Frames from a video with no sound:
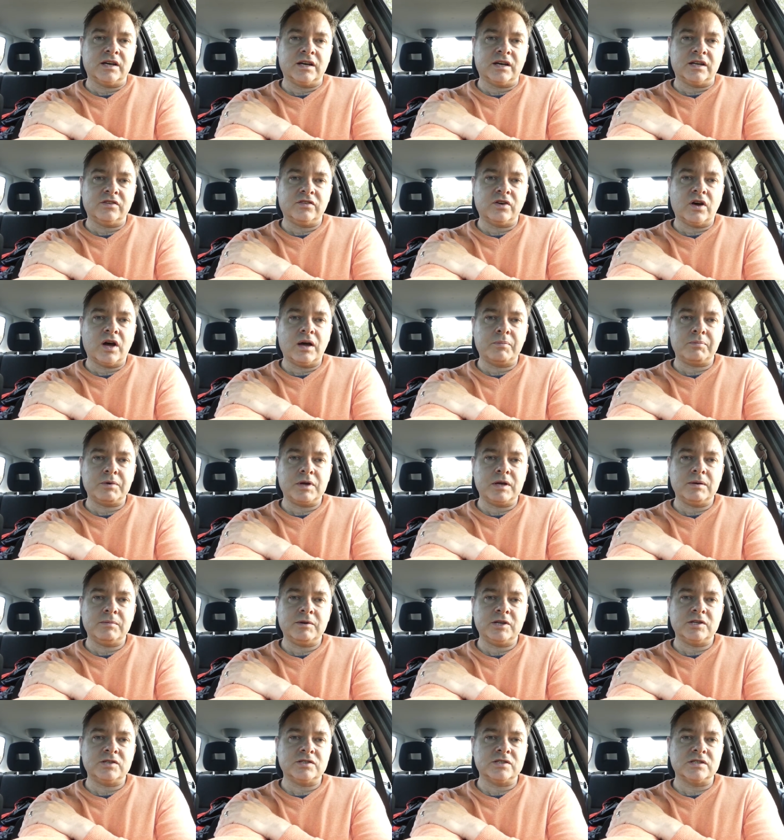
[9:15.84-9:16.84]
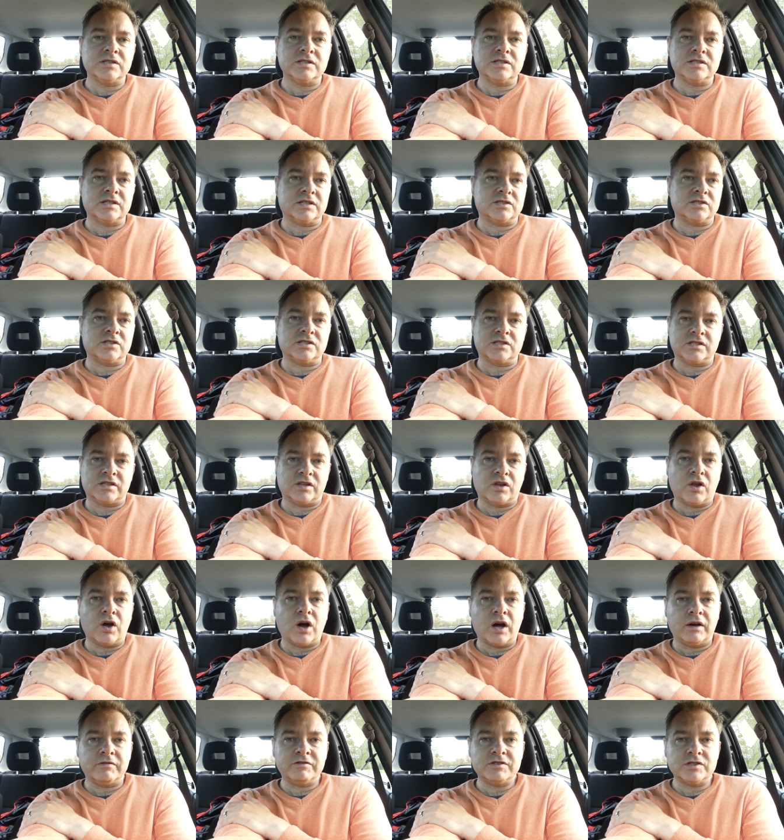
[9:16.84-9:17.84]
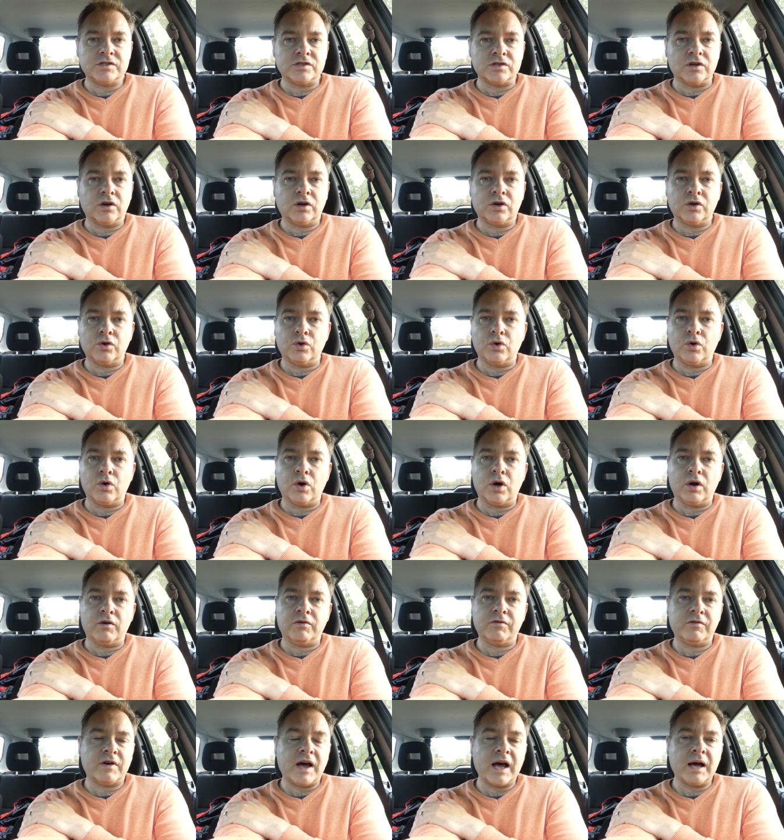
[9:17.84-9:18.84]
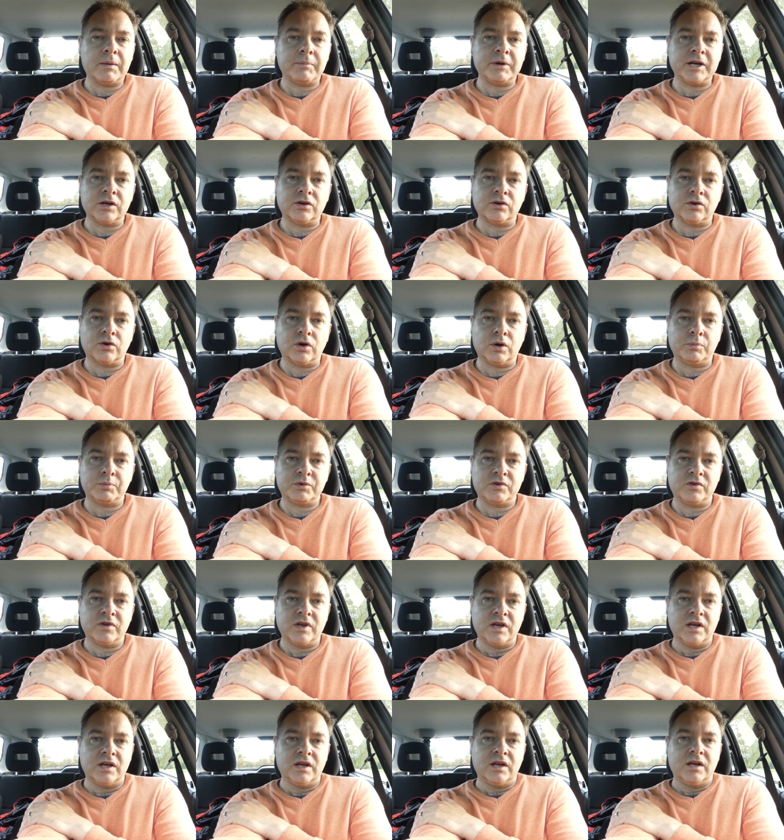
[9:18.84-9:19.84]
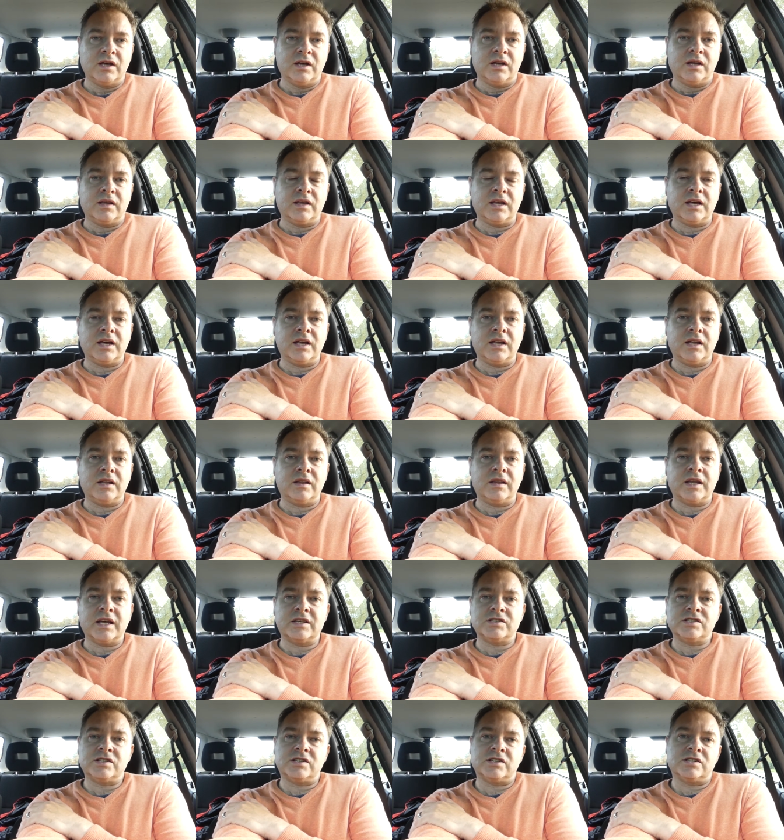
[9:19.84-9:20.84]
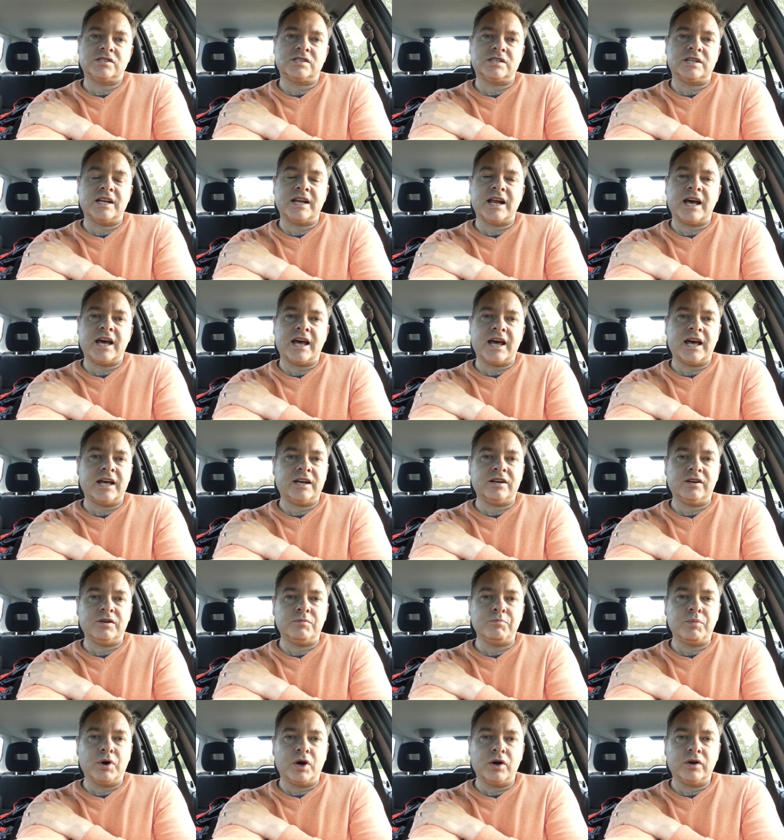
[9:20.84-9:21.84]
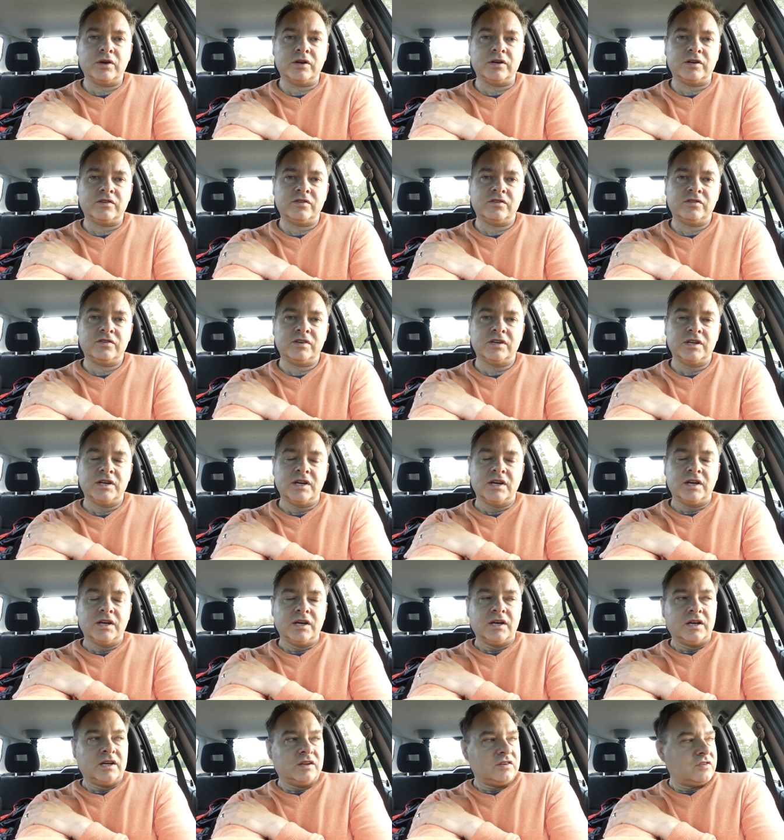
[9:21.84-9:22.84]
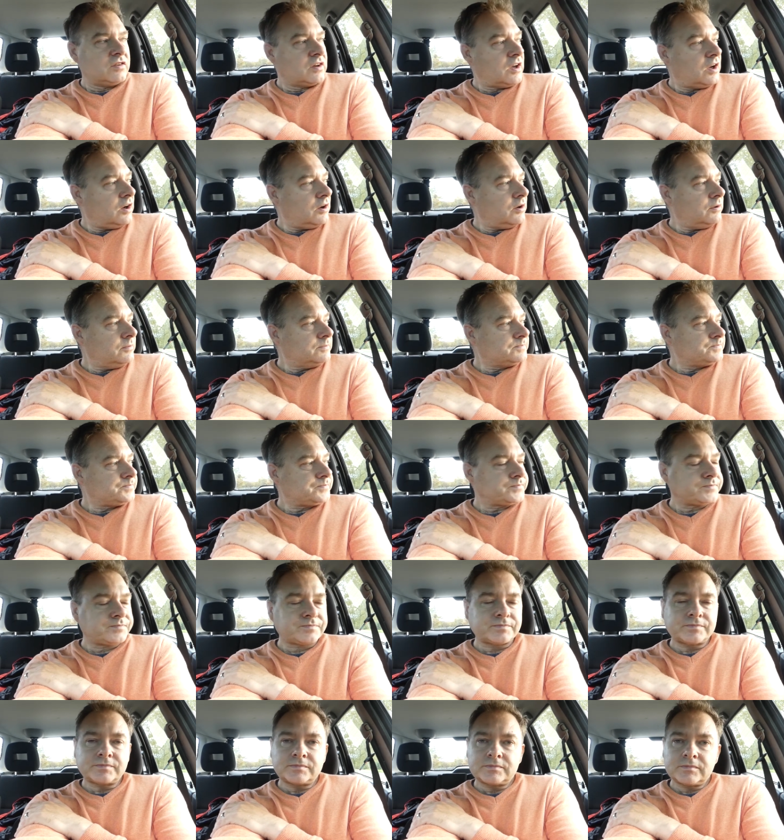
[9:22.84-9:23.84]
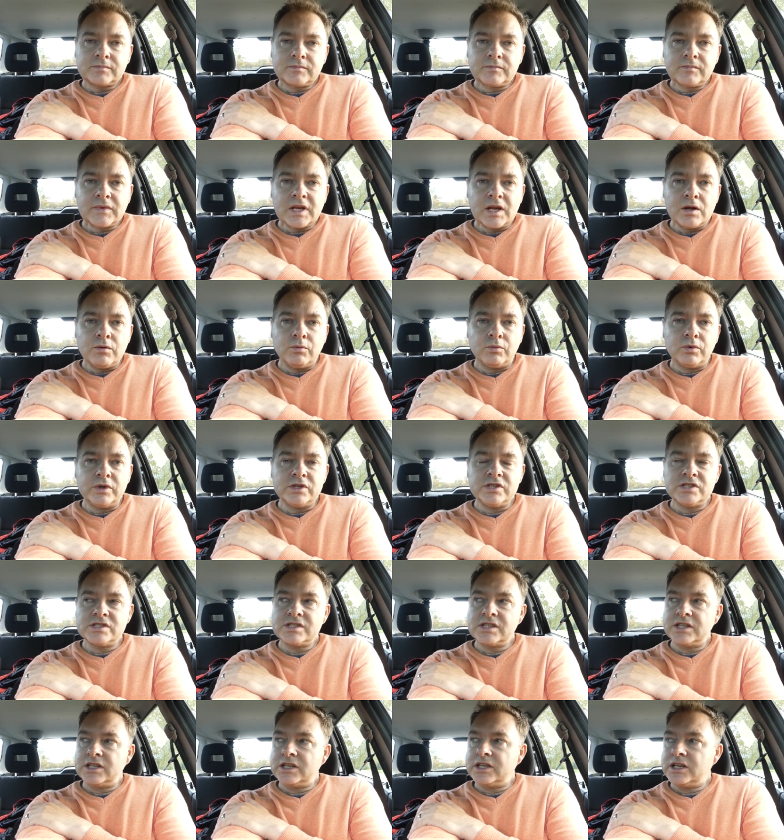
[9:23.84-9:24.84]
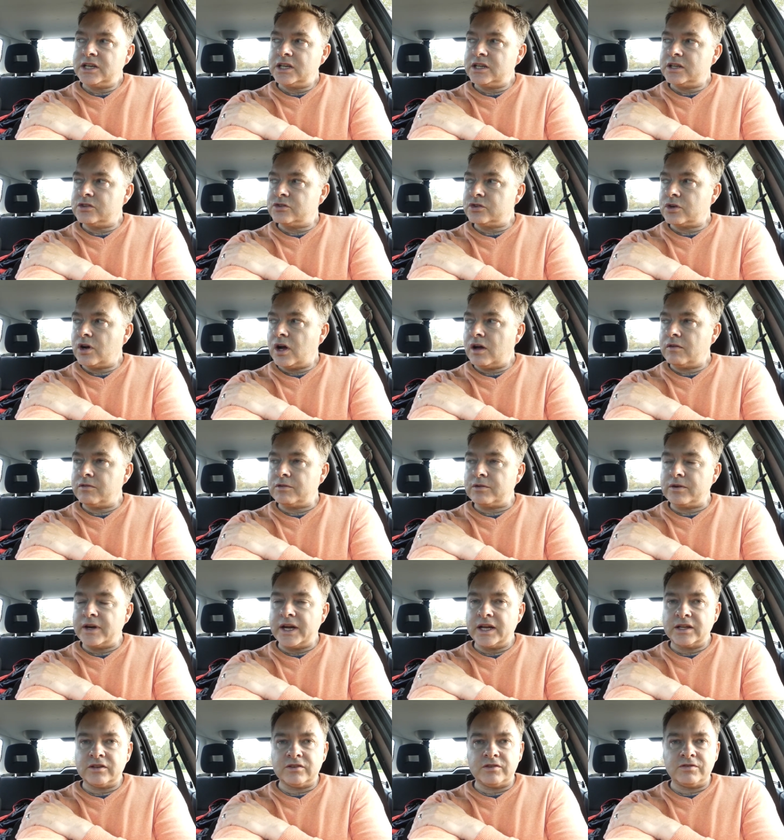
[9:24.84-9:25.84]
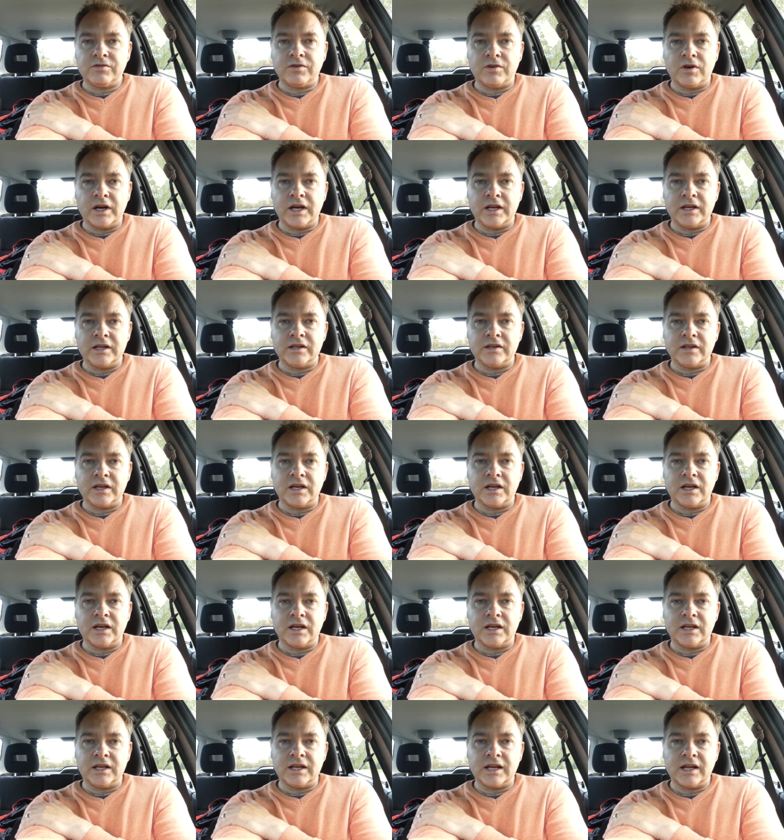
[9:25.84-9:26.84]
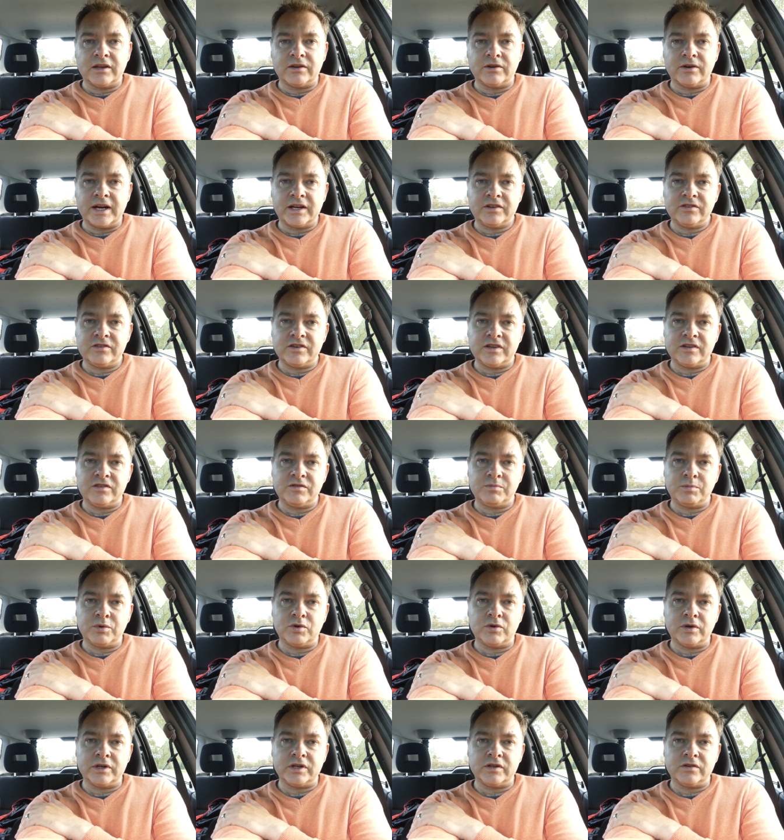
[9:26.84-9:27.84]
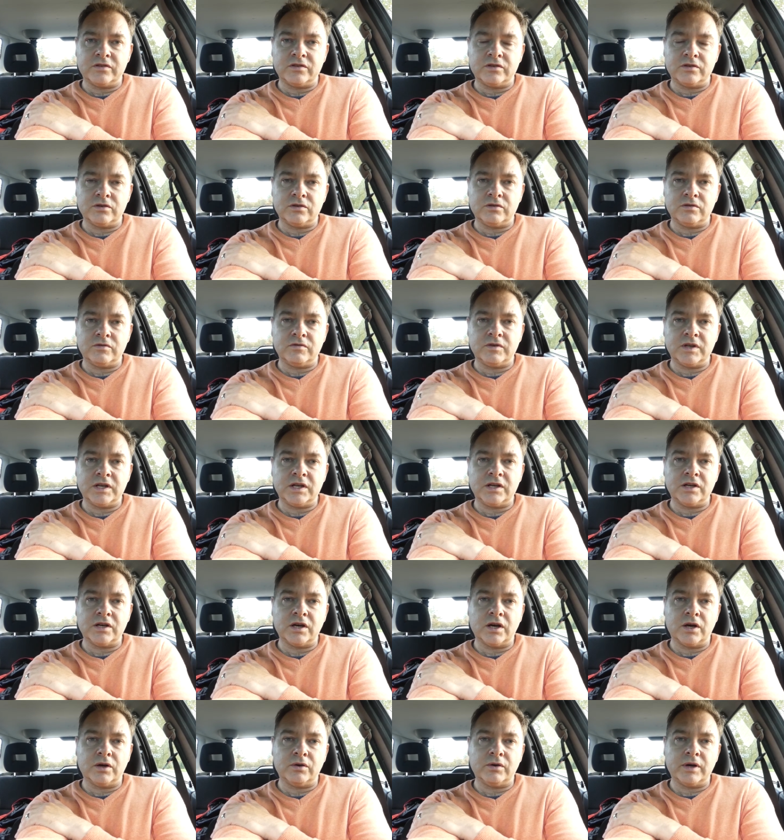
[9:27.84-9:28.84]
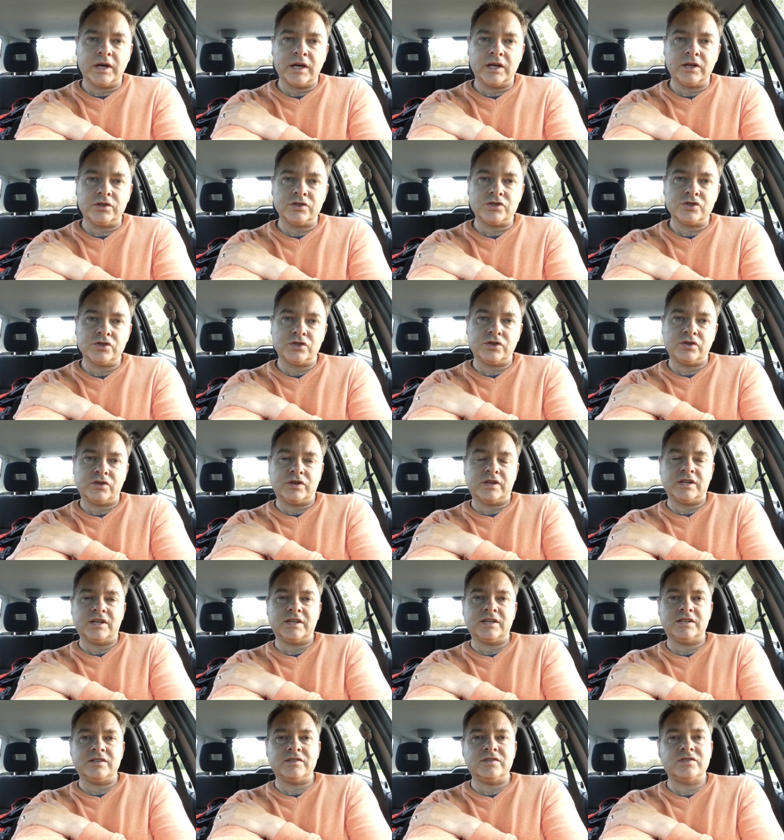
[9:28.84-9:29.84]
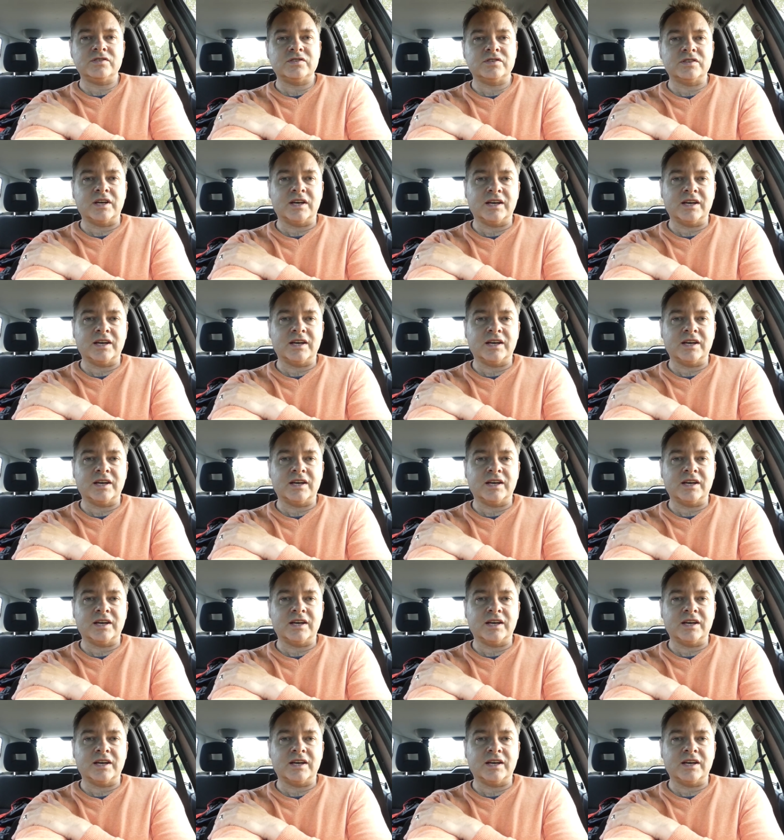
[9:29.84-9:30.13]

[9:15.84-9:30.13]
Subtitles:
type images such as livestock or farming crops, then that's just an added bonus. So we're just going to drive around to find another access point to video and shoot these